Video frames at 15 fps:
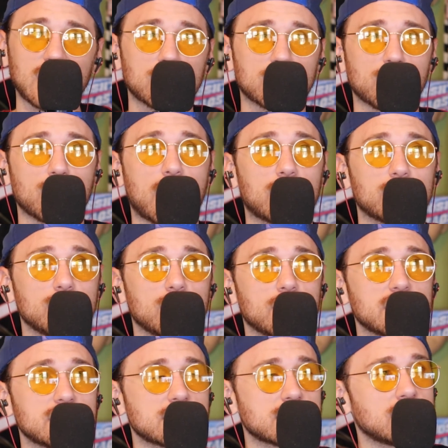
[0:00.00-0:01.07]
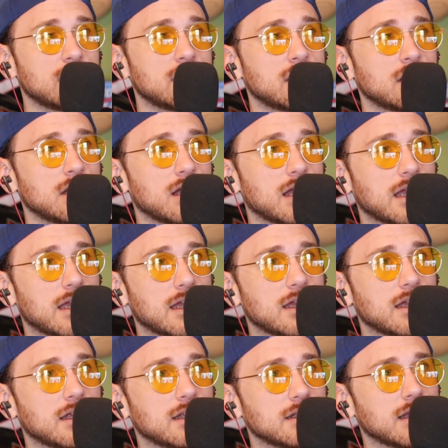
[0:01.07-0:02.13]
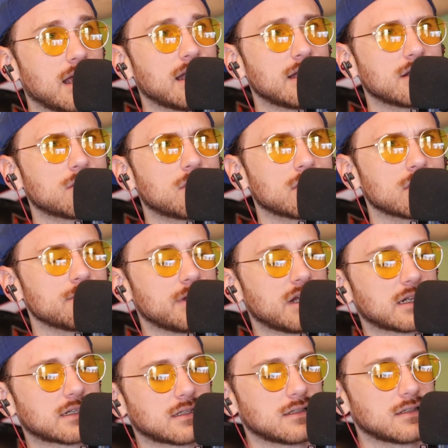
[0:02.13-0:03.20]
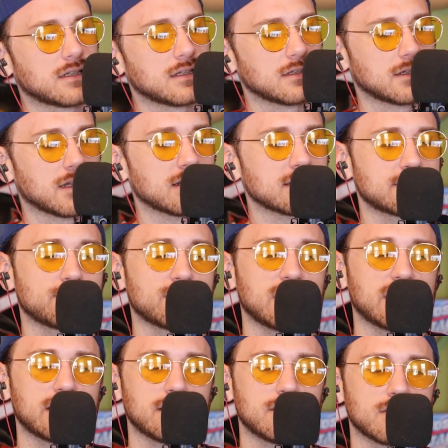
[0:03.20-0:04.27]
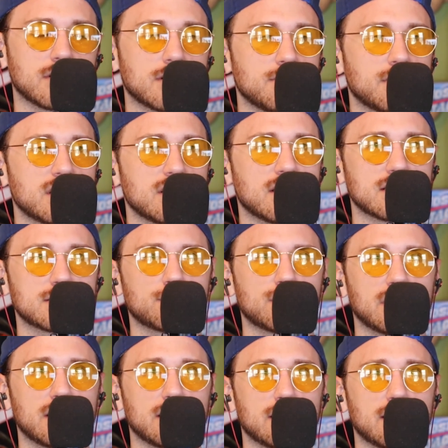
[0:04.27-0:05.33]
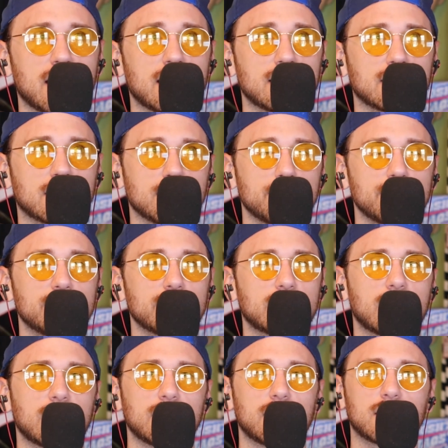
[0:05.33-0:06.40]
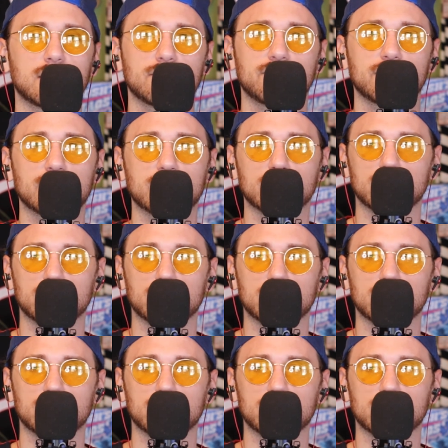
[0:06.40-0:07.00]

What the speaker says: crowd noise, and any quarterback that's played or anybody that's played and had to communicate on the field